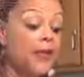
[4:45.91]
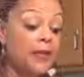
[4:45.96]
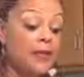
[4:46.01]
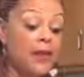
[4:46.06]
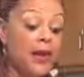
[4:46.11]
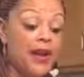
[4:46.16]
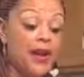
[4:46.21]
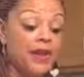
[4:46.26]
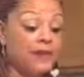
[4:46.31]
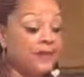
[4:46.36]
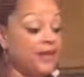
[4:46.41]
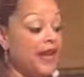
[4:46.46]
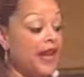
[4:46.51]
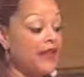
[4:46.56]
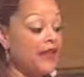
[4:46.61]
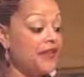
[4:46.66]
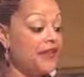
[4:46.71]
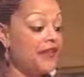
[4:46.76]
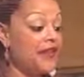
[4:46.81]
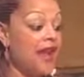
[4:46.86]
But I
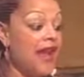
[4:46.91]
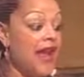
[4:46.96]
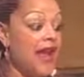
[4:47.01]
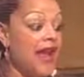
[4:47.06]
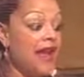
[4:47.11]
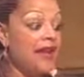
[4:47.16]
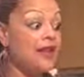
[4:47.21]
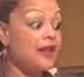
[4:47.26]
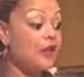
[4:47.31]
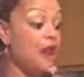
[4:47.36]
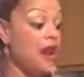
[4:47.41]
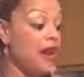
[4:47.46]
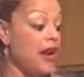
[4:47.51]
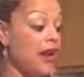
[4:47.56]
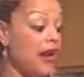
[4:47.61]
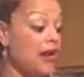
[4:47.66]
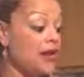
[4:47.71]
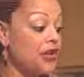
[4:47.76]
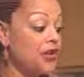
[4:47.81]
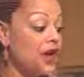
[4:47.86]
figured, hey, why
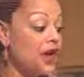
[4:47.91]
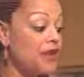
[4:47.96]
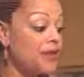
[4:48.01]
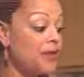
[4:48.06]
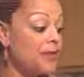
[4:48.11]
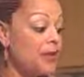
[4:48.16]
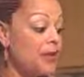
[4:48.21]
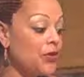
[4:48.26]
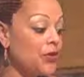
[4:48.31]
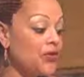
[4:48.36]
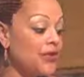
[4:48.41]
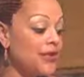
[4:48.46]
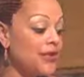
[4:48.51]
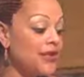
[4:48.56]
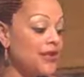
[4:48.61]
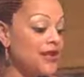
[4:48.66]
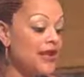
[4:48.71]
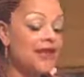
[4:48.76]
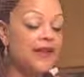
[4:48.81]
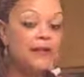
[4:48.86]
not? You're not supposed to
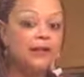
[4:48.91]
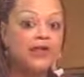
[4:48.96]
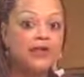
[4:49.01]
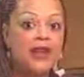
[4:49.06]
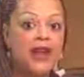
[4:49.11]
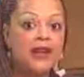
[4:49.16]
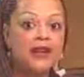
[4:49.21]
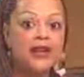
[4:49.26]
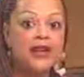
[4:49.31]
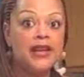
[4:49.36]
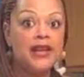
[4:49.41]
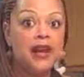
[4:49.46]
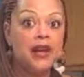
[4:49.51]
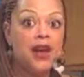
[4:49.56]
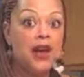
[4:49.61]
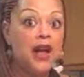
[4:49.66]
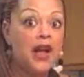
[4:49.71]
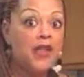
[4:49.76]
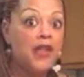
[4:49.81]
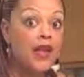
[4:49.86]
stick them directly
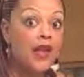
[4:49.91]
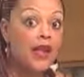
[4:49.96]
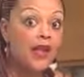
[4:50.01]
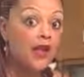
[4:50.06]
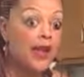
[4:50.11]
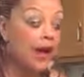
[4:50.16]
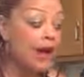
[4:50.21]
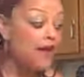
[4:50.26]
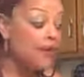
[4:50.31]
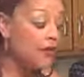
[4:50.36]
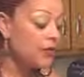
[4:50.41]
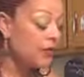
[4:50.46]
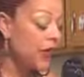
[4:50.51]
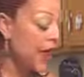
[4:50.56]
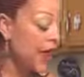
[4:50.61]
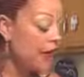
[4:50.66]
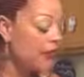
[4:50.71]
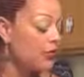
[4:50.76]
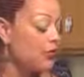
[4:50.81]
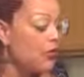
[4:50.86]
on the oven
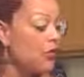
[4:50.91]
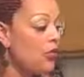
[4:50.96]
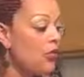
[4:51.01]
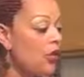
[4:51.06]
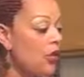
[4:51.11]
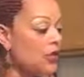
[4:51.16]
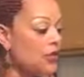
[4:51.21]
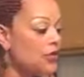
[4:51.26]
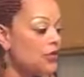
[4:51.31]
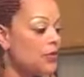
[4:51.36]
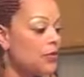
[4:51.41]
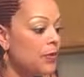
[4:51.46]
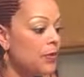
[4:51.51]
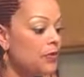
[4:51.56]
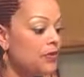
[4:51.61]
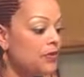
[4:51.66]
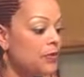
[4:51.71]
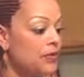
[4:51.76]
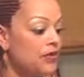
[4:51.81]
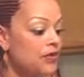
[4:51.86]
rack, nor are you
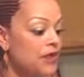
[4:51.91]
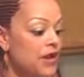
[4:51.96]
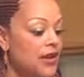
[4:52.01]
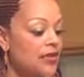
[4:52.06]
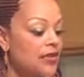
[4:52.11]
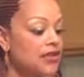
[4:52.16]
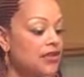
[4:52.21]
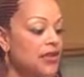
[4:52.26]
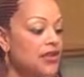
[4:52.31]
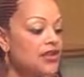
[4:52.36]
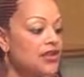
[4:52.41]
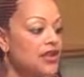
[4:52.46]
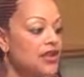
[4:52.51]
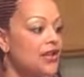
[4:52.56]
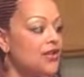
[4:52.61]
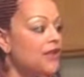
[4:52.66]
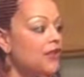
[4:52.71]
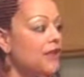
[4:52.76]
supposed to put them on a cookie sheet.